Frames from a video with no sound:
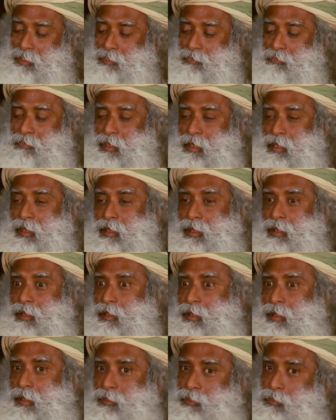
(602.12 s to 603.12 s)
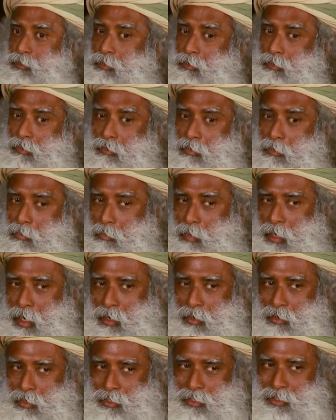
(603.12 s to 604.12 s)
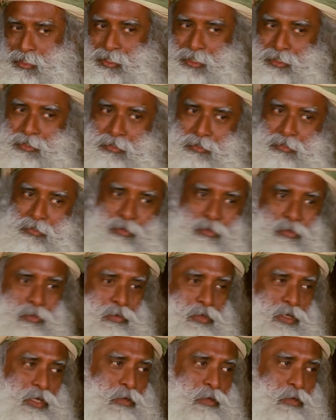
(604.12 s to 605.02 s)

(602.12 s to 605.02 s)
this very clear to your own biology, to your own